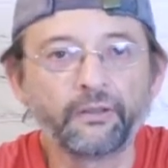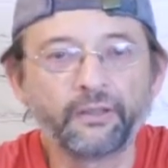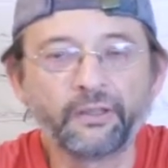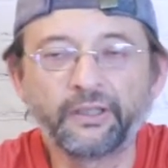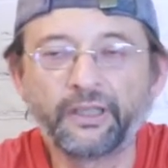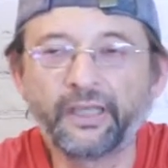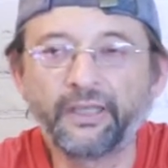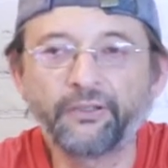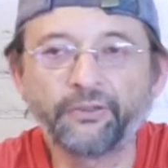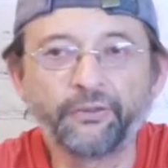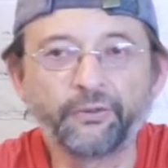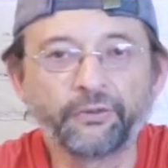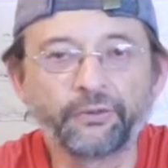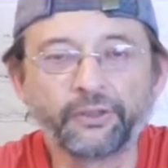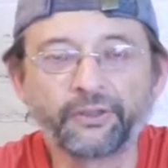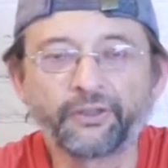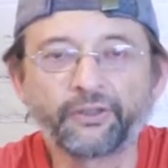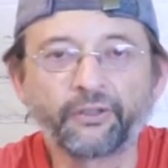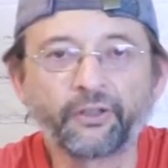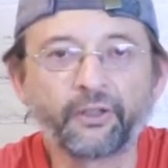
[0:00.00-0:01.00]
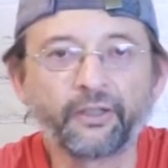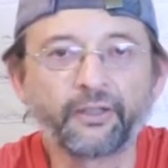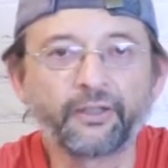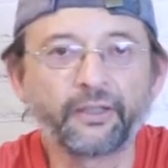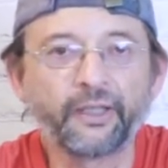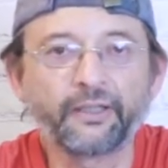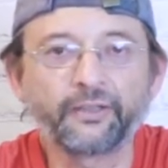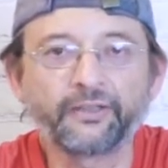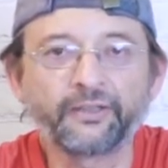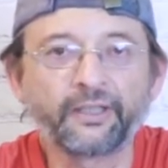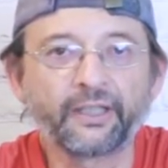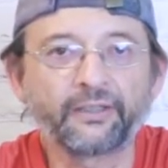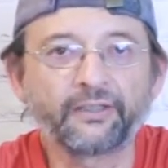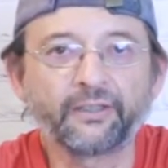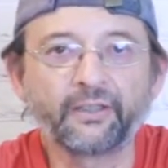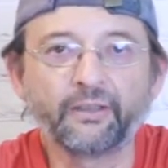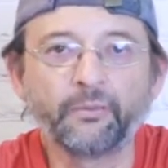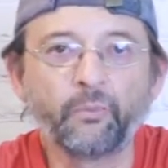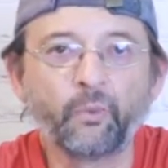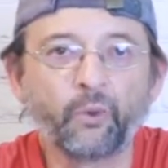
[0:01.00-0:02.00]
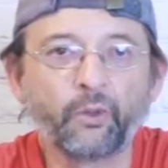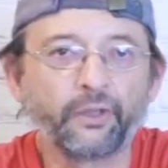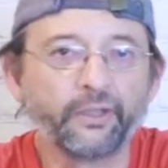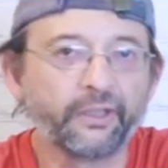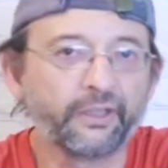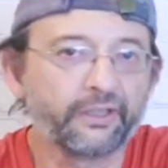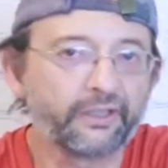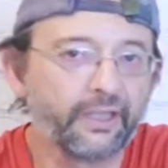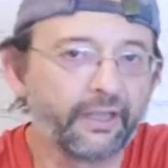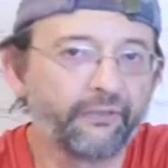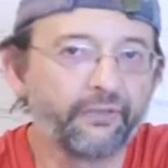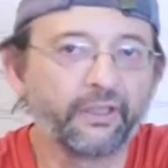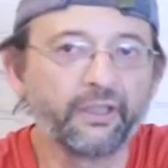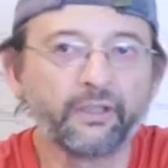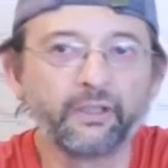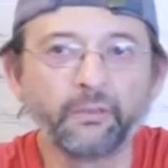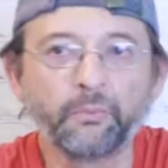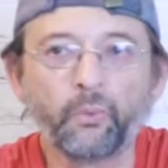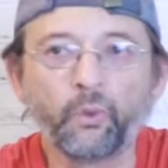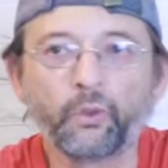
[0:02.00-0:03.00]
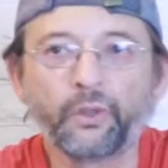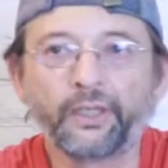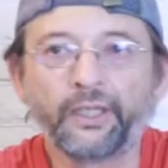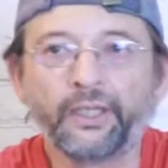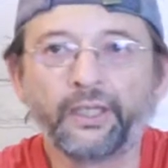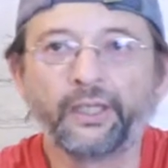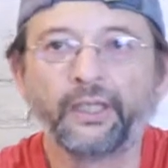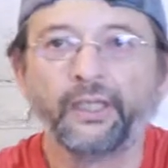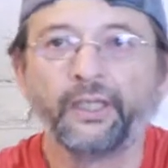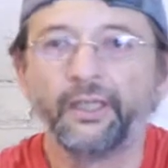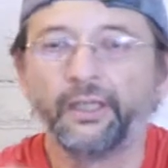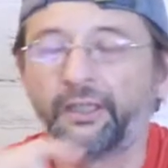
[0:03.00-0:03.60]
days usually start at 6 in the morning, 7 in the morning.